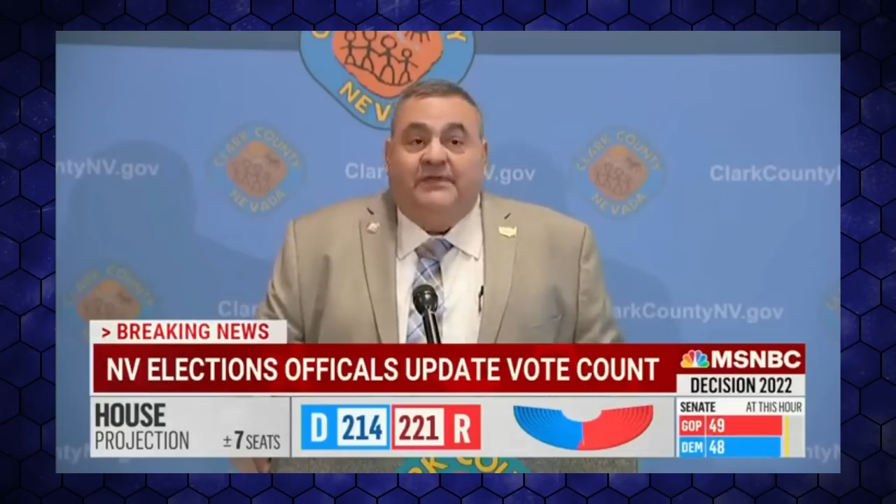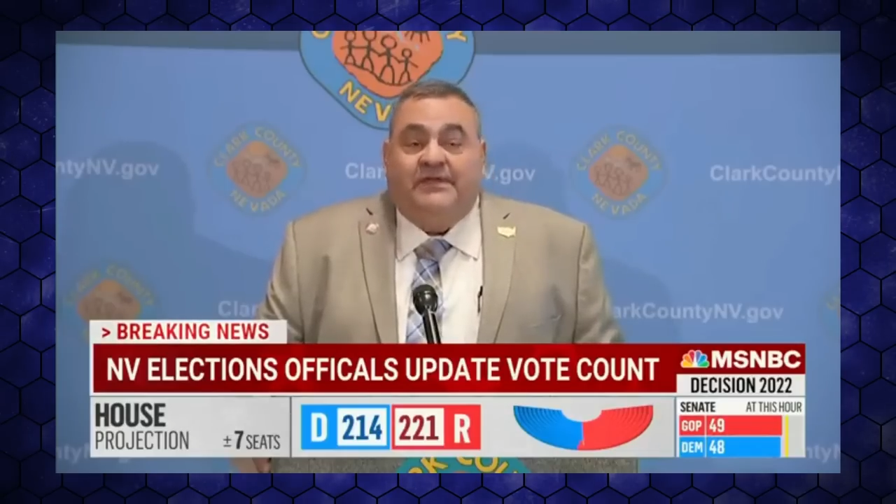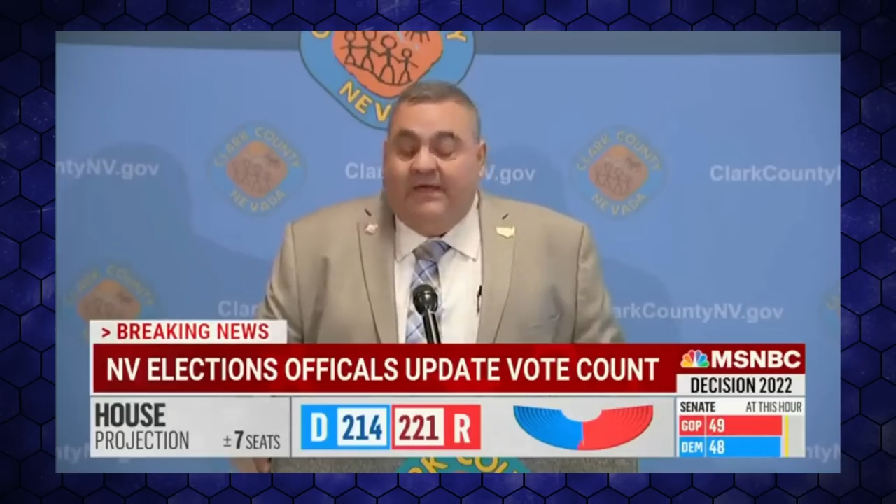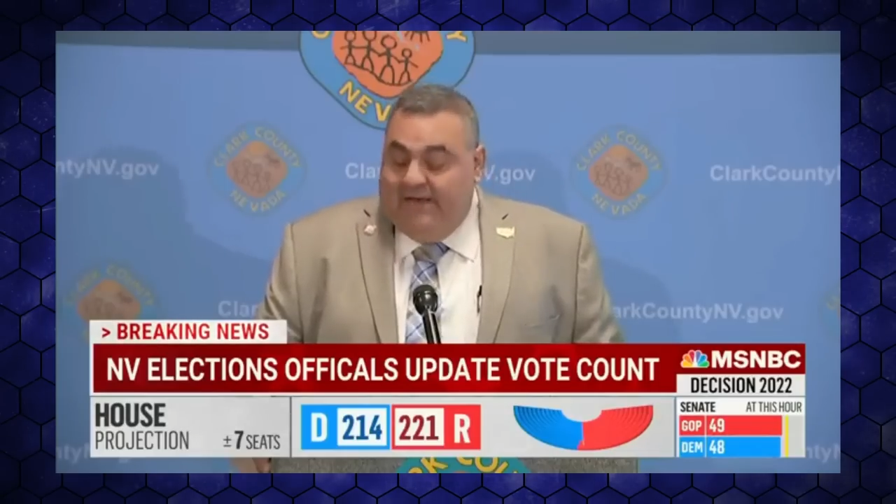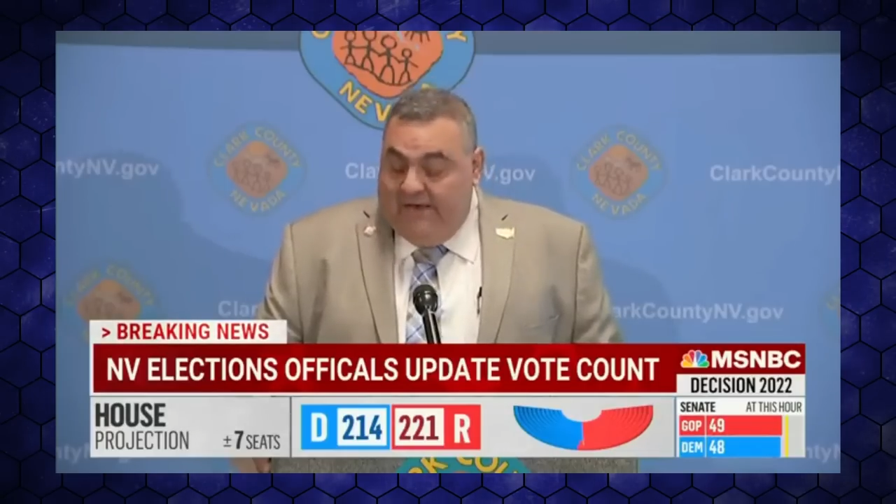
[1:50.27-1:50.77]
the
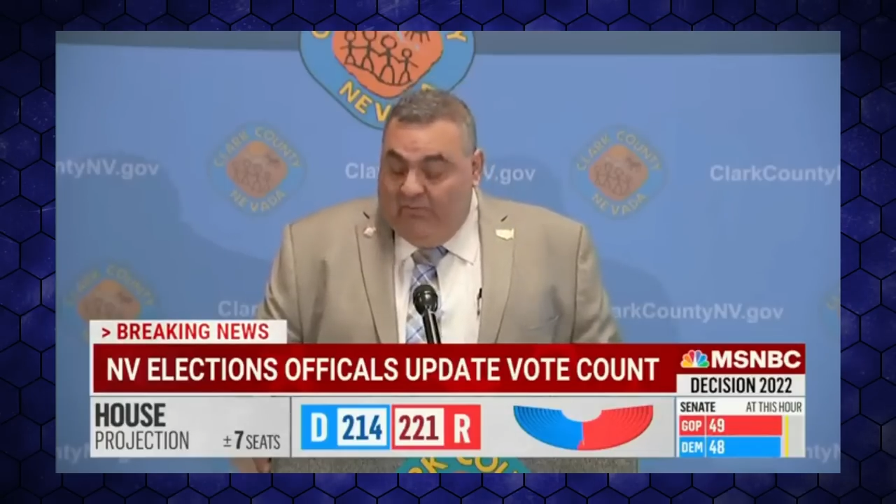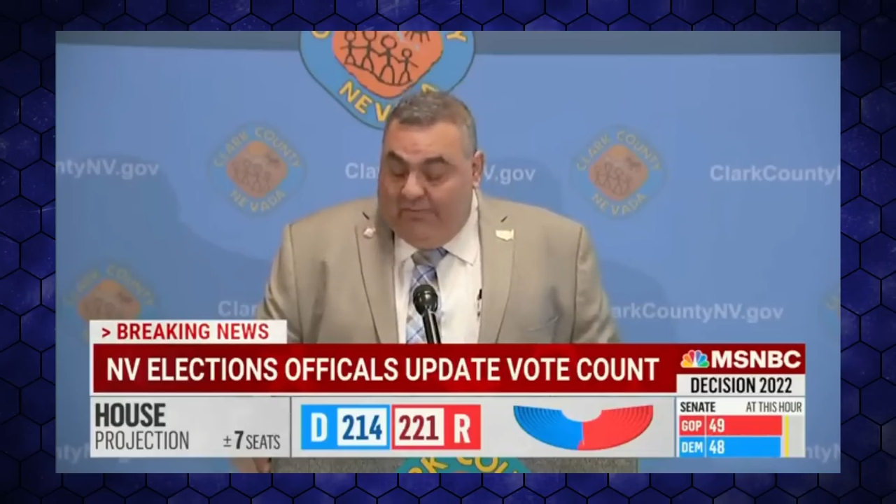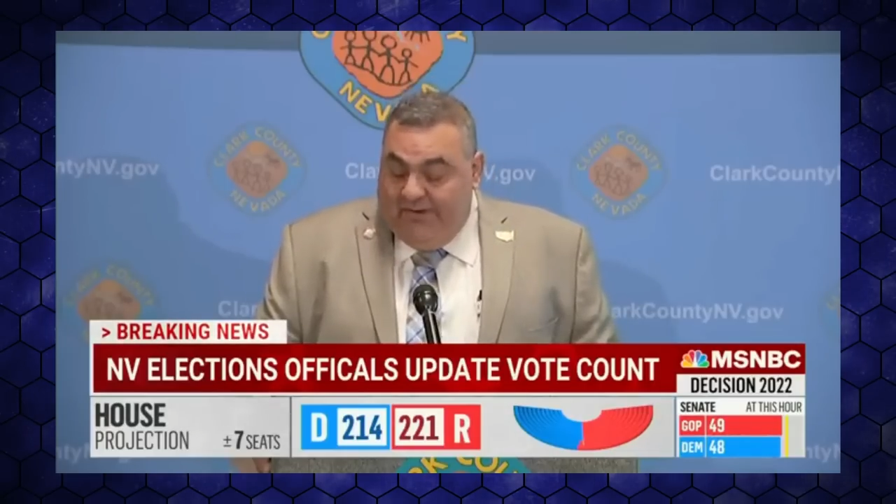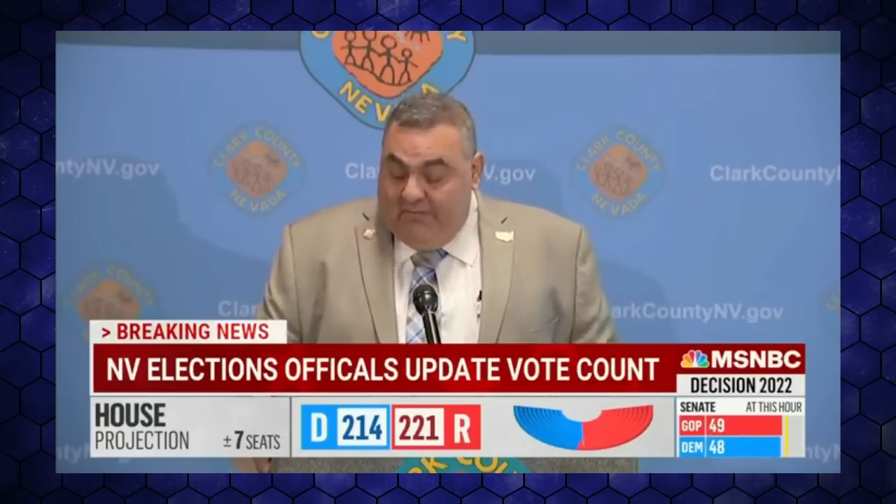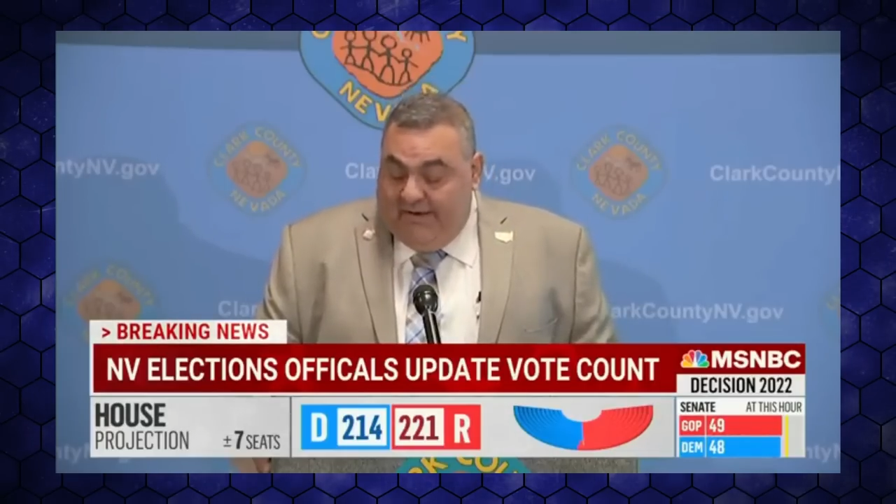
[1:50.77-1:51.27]
deadline
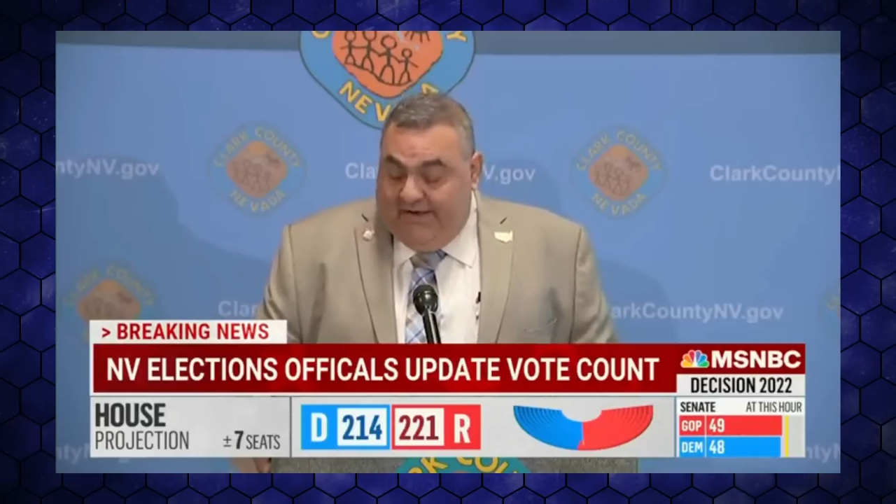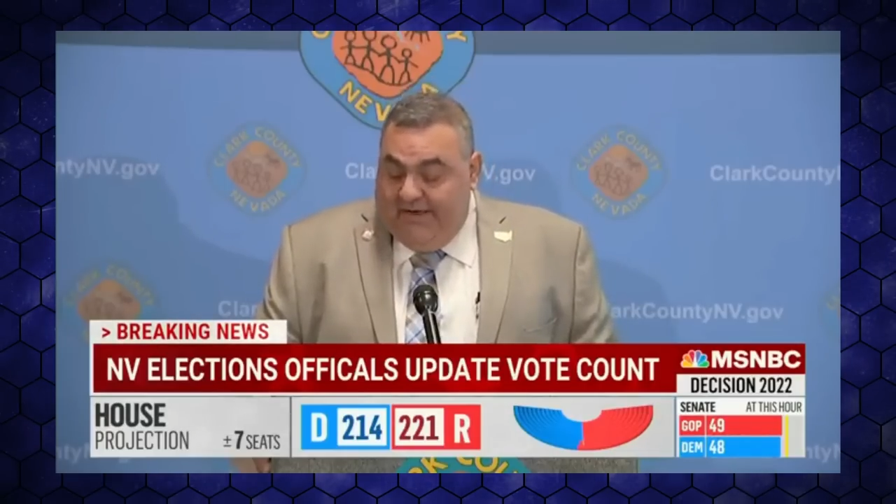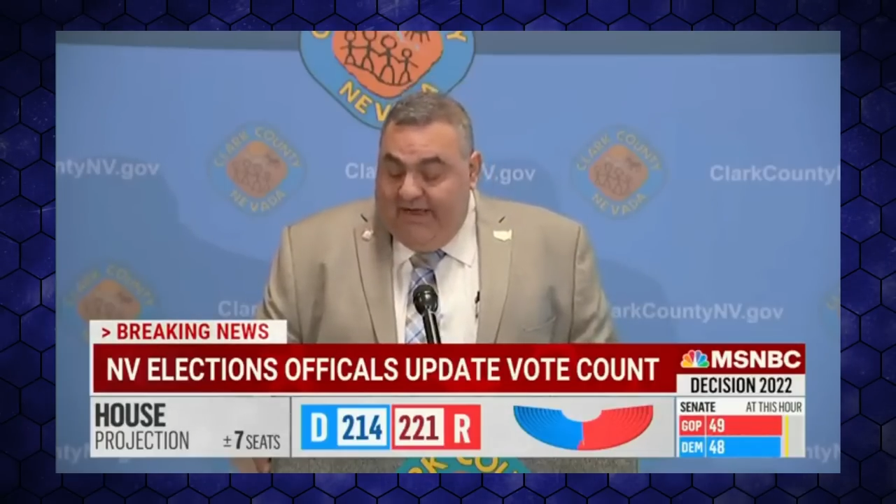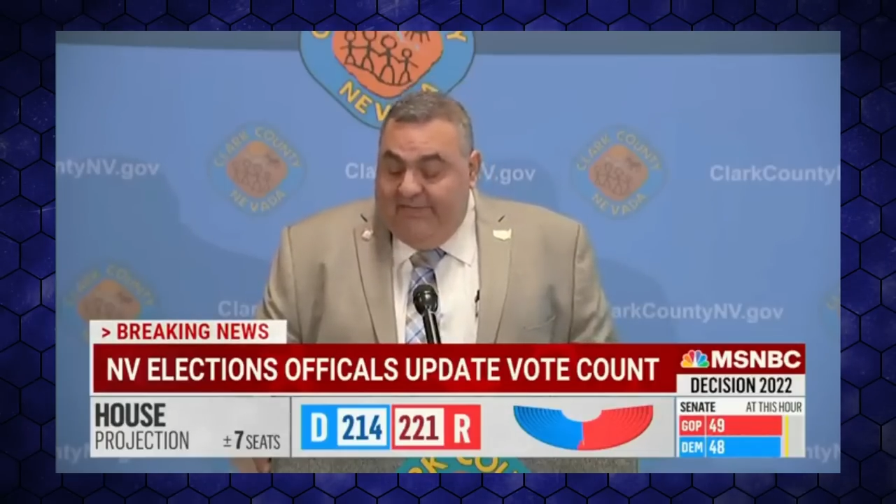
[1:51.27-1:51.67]
will be Monday,